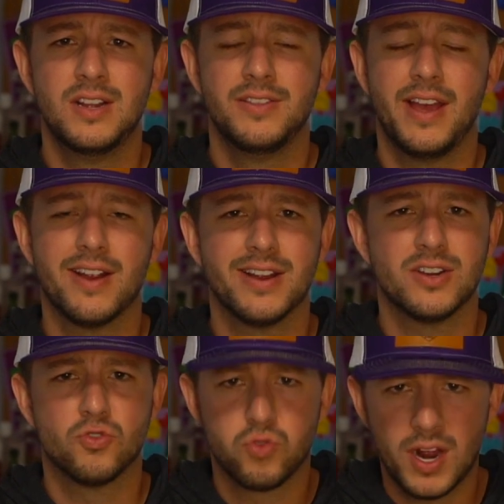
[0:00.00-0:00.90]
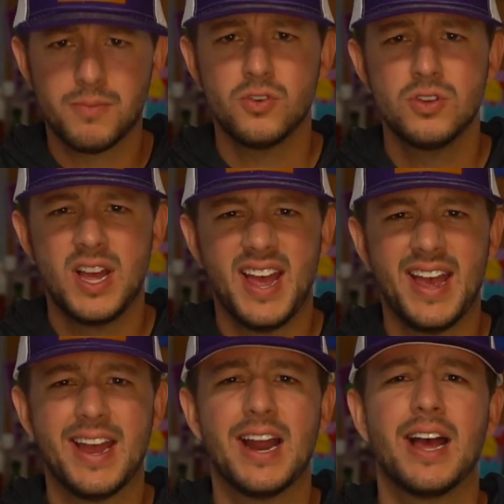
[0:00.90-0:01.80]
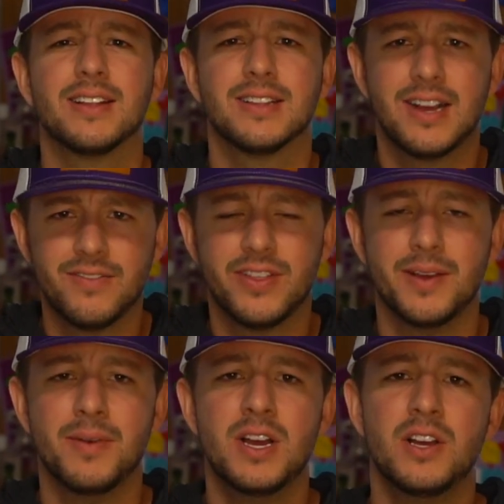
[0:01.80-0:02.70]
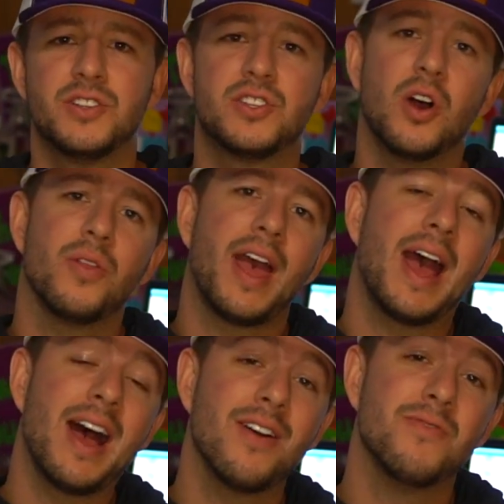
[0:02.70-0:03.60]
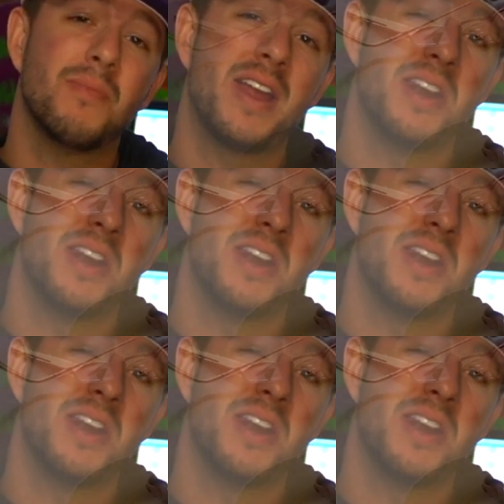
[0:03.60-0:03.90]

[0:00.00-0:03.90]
They're incredible and I love them. So they have, my